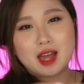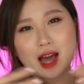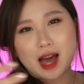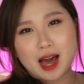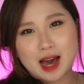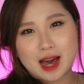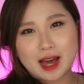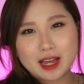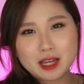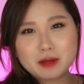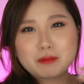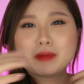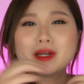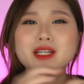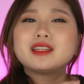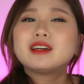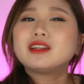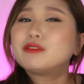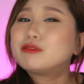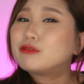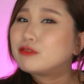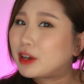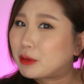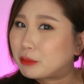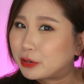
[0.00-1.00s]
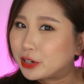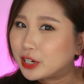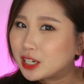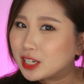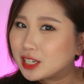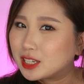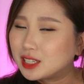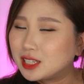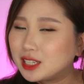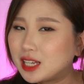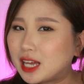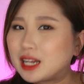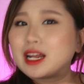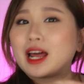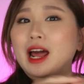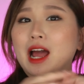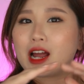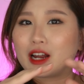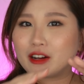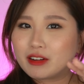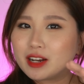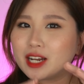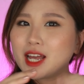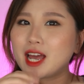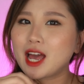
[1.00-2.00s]
I picked out a fabric that I
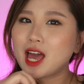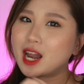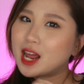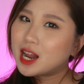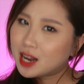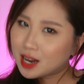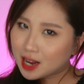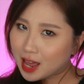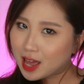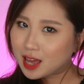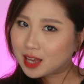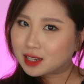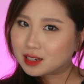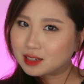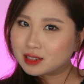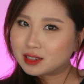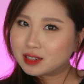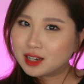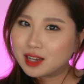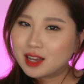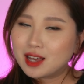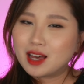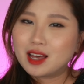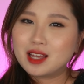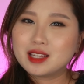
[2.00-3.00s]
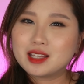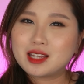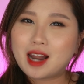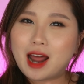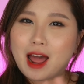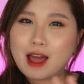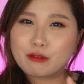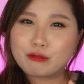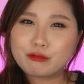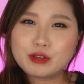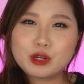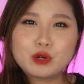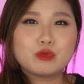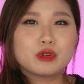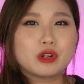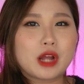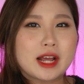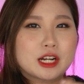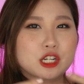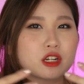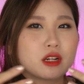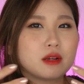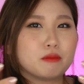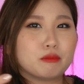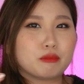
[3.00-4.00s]
already had at hand that I feel would
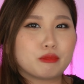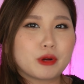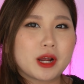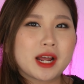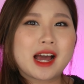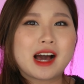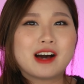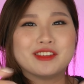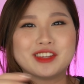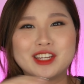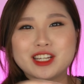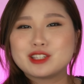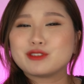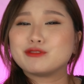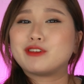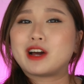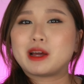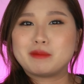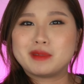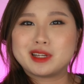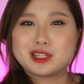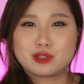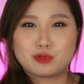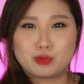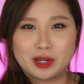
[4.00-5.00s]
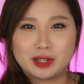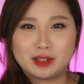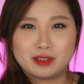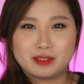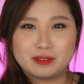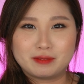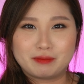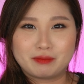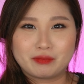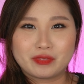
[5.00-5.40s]
actually bring out this vibe as well